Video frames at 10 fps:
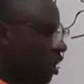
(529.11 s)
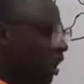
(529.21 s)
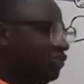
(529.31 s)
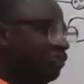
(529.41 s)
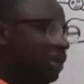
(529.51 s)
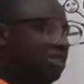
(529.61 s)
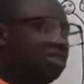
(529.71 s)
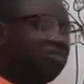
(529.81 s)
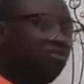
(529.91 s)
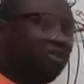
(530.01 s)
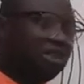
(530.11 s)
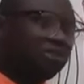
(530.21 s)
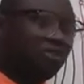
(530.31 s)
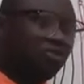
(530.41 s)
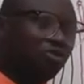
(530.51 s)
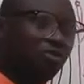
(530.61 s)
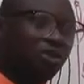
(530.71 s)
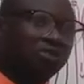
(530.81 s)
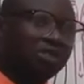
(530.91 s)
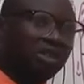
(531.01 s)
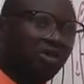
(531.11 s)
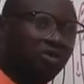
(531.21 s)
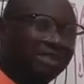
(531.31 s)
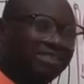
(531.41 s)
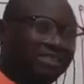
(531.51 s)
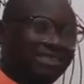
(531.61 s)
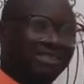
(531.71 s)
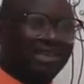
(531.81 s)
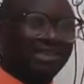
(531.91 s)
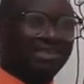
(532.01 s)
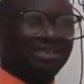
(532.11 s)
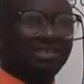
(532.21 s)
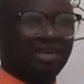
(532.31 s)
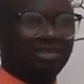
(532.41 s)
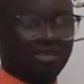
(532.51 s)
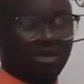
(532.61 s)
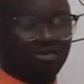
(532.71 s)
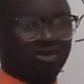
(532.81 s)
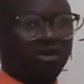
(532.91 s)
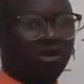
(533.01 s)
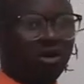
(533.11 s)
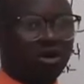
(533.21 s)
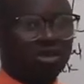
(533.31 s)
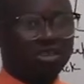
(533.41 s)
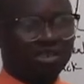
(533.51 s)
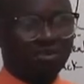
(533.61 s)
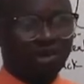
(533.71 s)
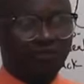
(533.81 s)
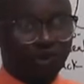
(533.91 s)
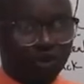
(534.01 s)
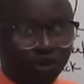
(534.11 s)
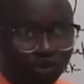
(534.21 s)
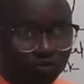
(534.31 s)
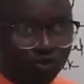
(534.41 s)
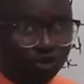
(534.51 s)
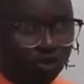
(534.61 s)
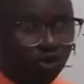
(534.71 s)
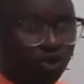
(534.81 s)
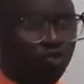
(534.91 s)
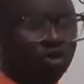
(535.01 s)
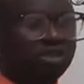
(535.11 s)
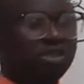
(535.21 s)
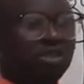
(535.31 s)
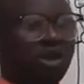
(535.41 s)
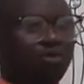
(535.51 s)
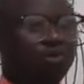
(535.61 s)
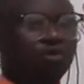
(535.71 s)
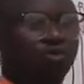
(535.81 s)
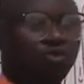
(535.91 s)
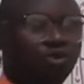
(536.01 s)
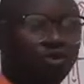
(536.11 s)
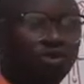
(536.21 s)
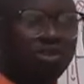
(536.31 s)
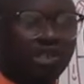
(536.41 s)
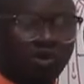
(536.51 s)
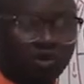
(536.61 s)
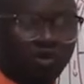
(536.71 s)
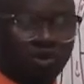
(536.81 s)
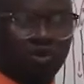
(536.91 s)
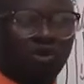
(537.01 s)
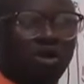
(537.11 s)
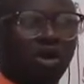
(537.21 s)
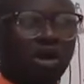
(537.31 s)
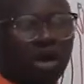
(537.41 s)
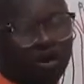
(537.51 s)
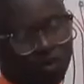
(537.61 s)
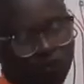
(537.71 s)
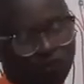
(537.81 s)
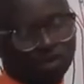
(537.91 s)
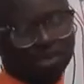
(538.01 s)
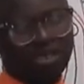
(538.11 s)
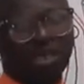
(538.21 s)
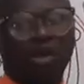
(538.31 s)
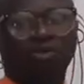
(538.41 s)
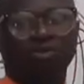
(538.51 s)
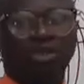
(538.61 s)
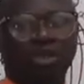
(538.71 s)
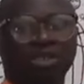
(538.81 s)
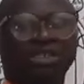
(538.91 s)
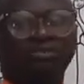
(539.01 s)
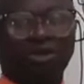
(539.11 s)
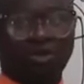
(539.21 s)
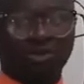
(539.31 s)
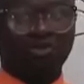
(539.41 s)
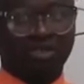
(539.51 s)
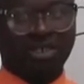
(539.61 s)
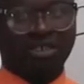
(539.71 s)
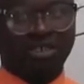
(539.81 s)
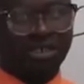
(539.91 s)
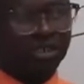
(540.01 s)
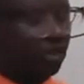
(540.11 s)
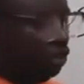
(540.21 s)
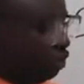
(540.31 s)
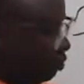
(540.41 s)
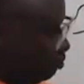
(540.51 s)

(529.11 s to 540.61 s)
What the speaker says: actually stimulates some group of cells known as the interstitial cells in the seminiferous tubules, which helps to produce testosterone and obviously helps in spermatogenesis. So